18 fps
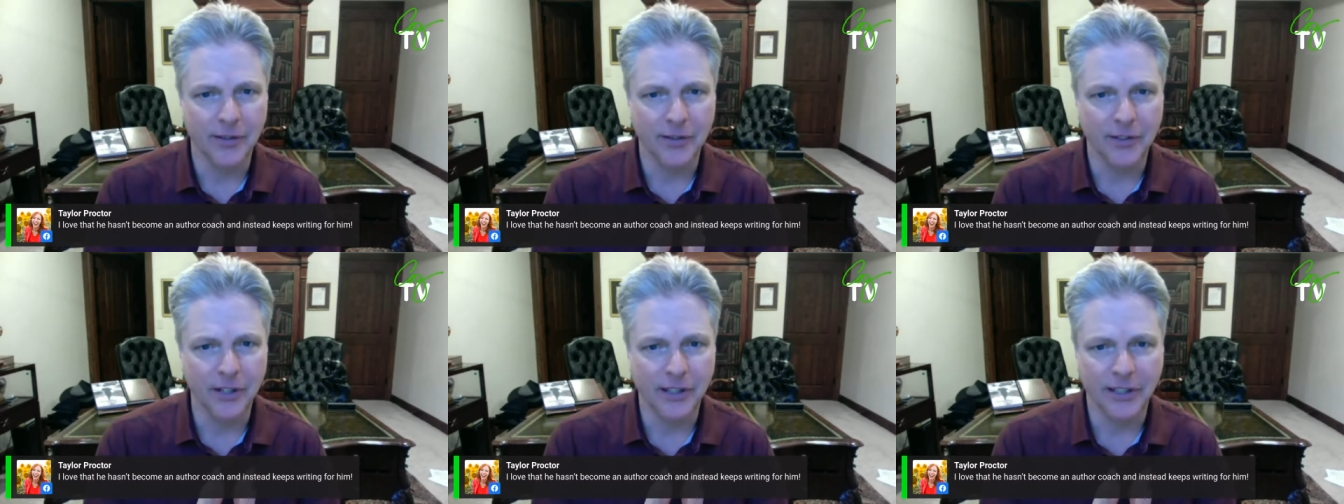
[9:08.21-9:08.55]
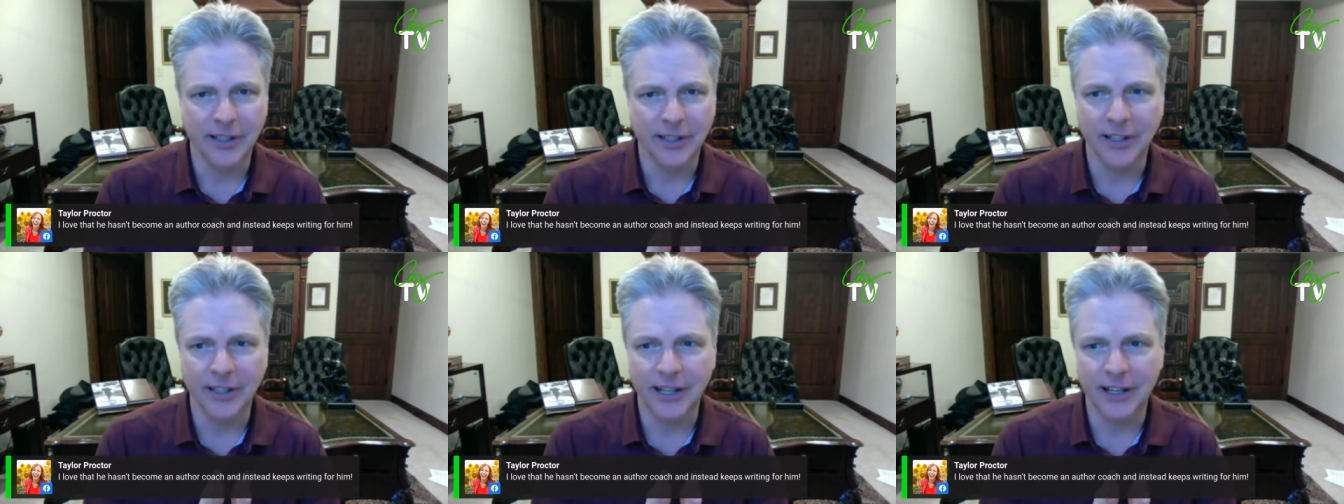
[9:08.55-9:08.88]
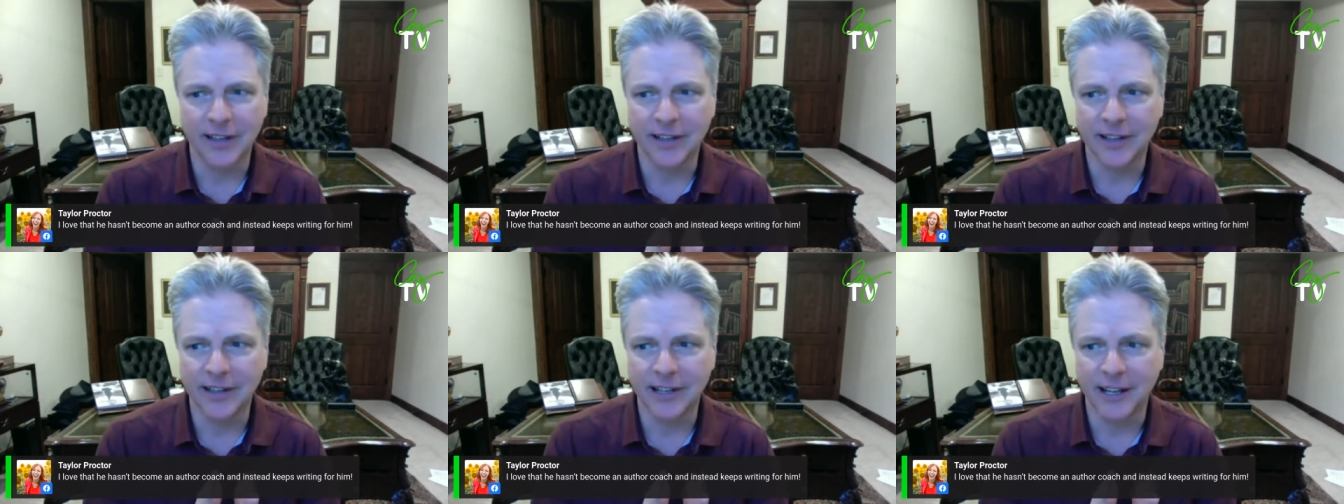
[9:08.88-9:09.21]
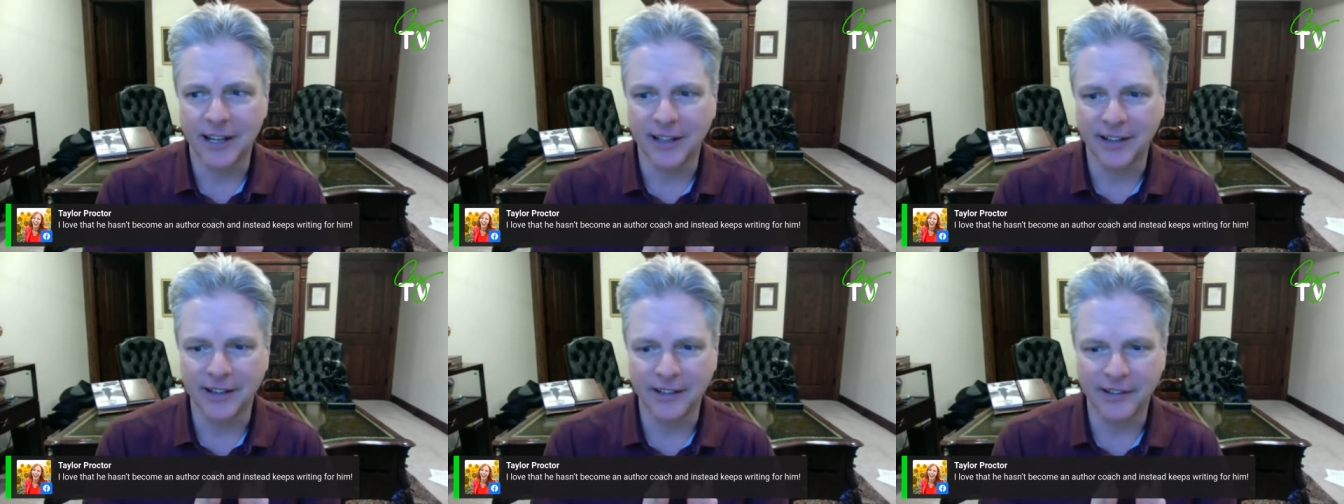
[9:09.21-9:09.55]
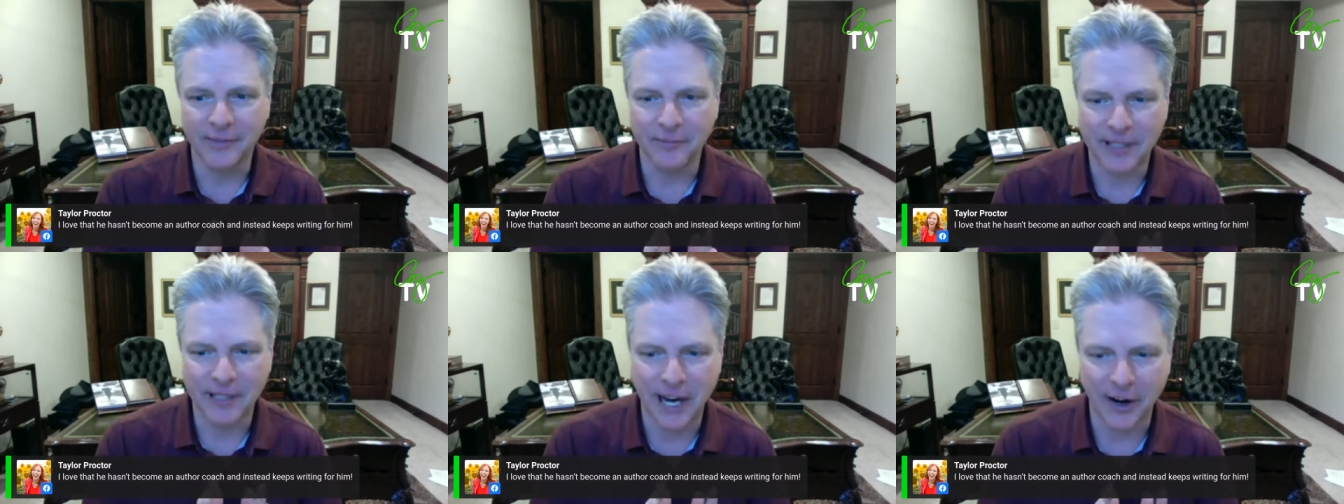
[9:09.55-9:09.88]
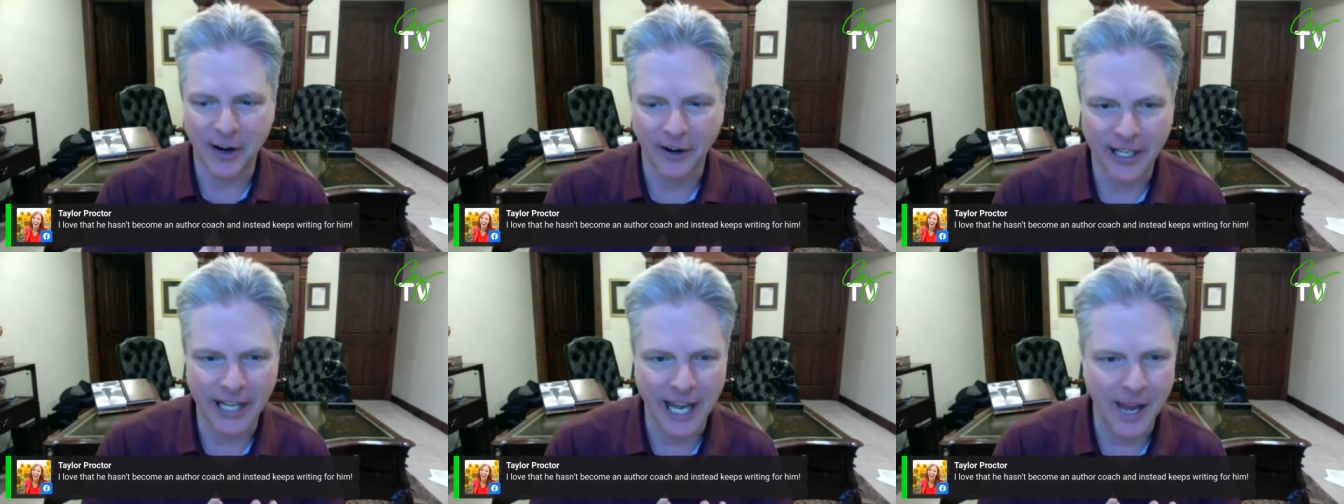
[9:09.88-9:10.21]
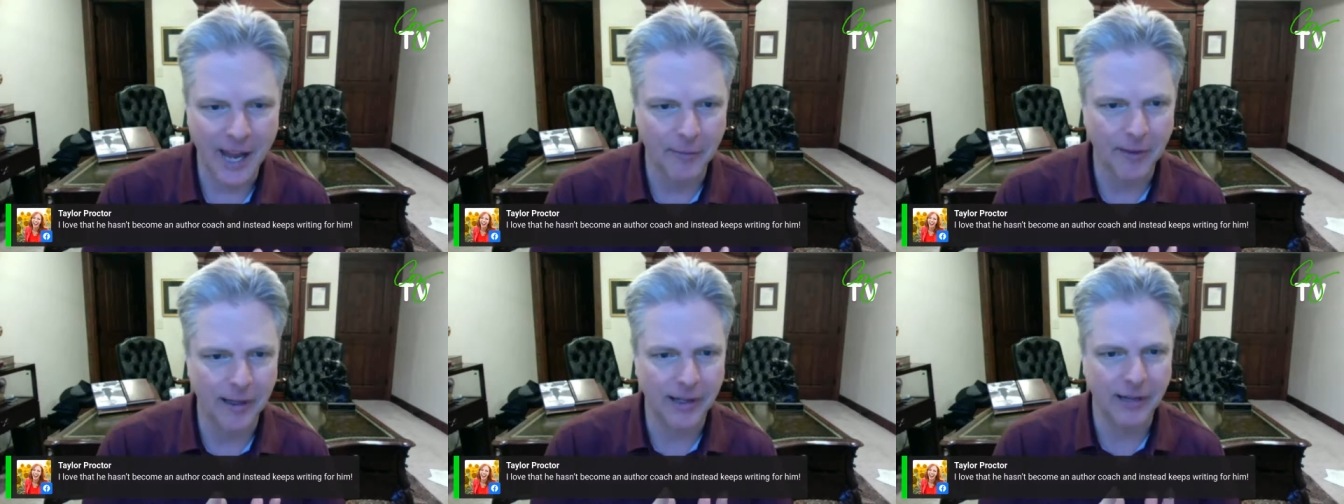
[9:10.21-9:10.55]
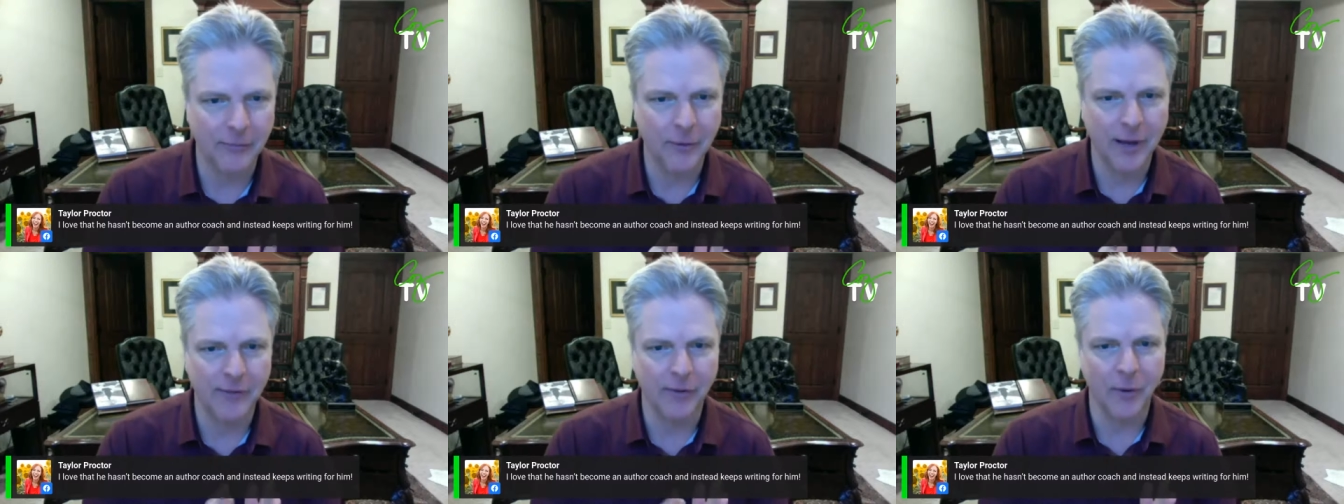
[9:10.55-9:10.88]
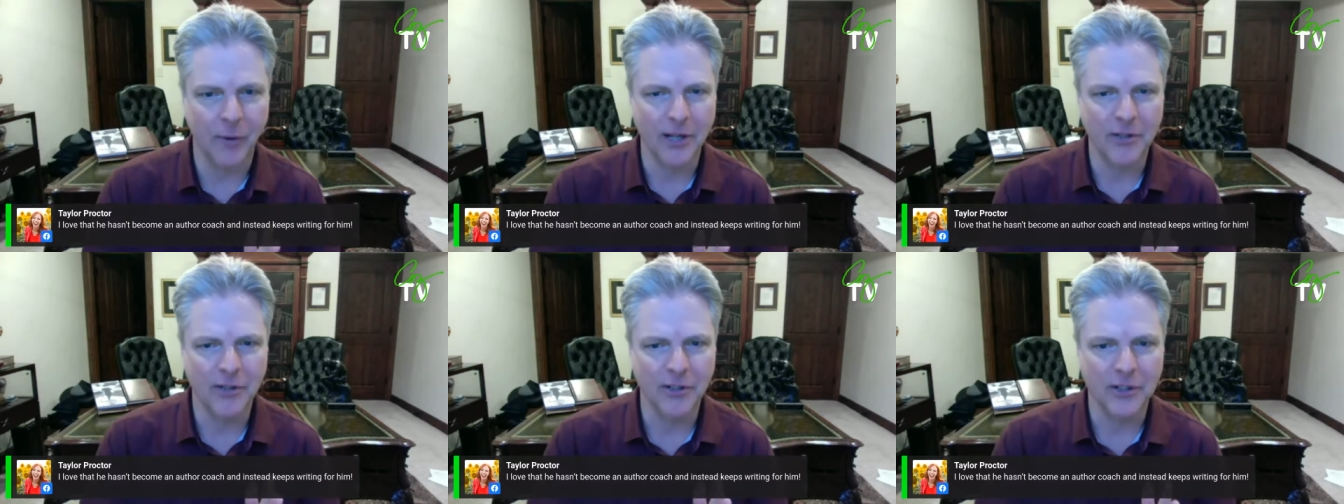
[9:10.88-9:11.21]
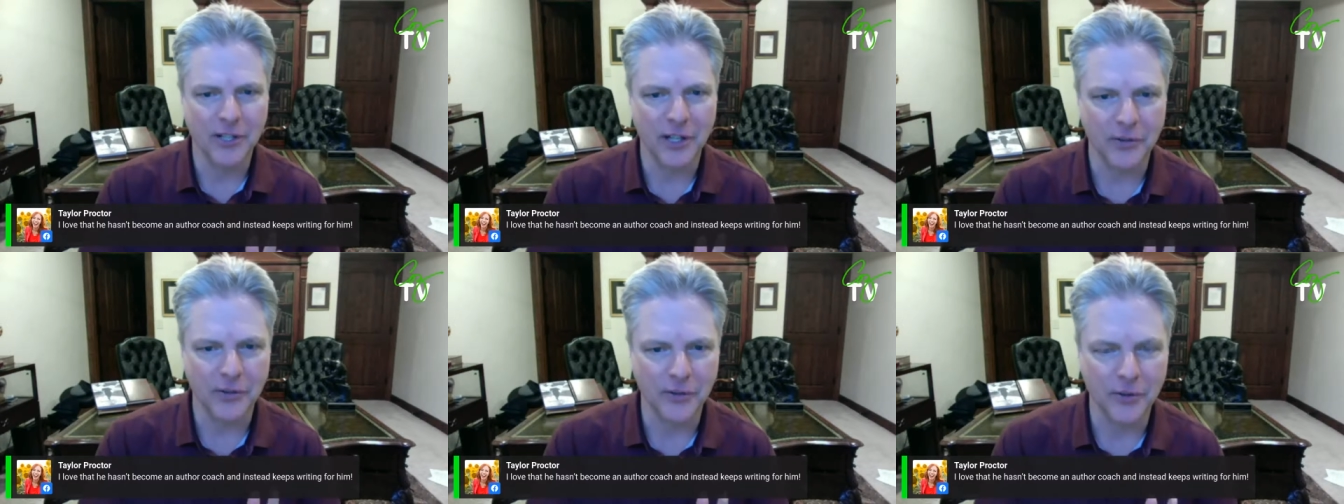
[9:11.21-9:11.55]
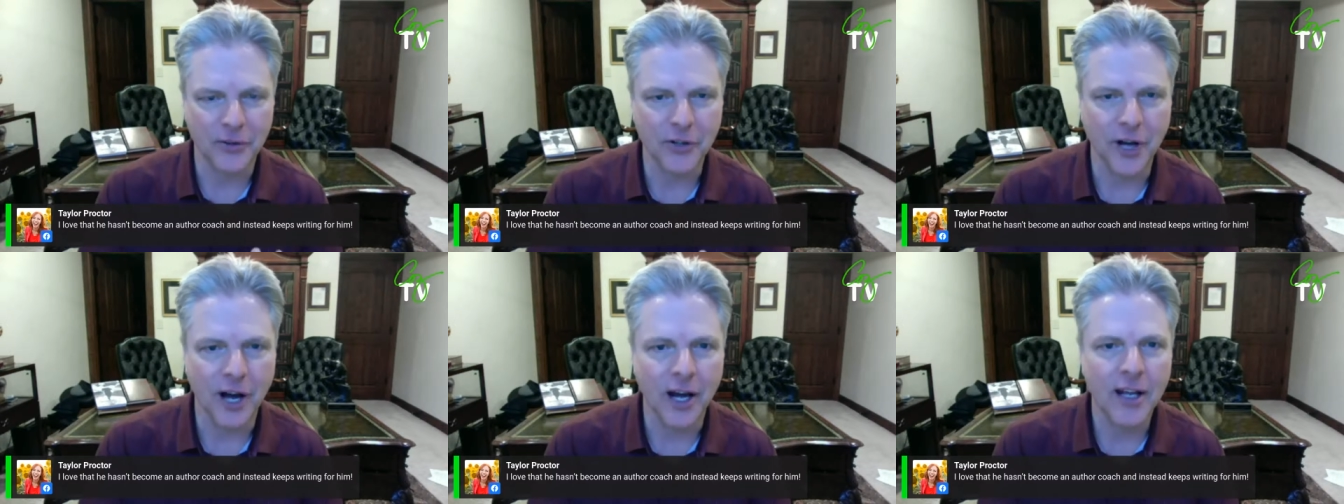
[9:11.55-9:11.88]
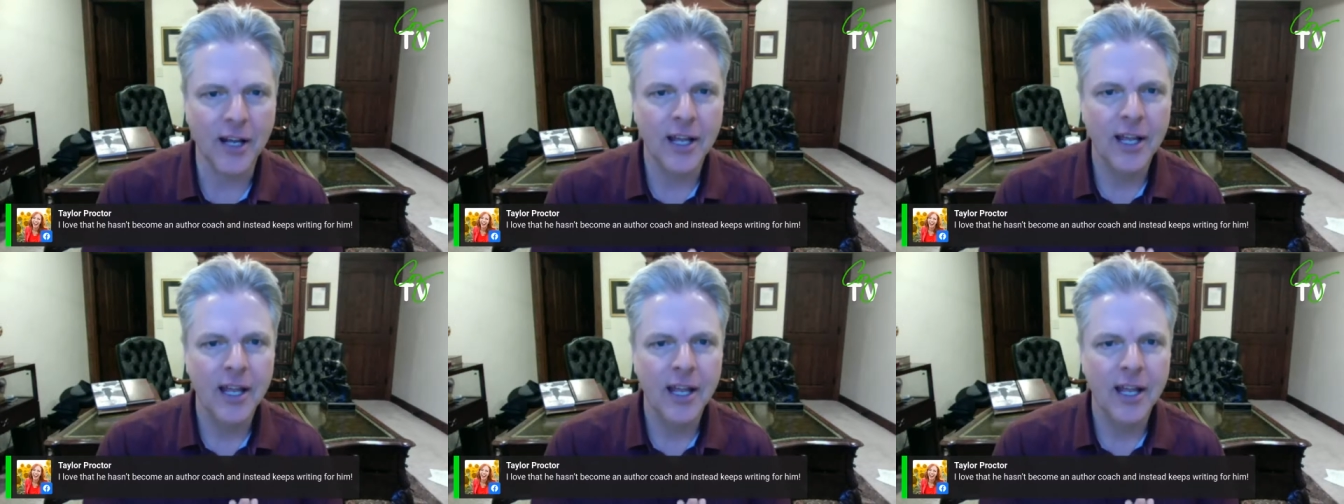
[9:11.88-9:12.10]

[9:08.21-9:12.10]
sick," and I and Carrie came and we have a ranch in southern Utah,